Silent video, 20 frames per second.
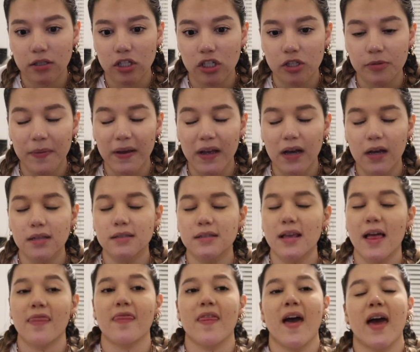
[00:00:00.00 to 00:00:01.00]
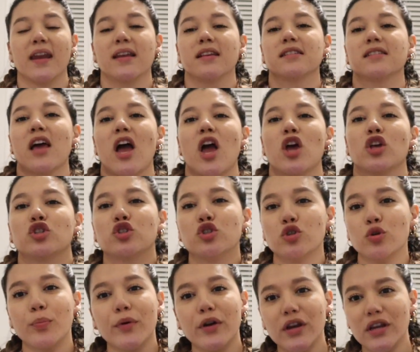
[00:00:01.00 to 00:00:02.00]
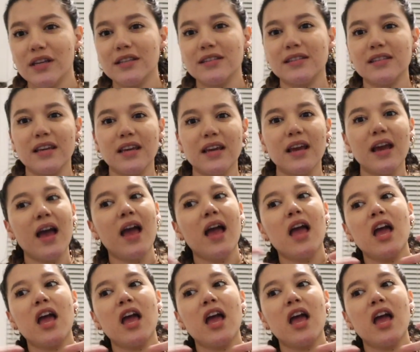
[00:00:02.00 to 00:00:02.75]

just because that is super easy,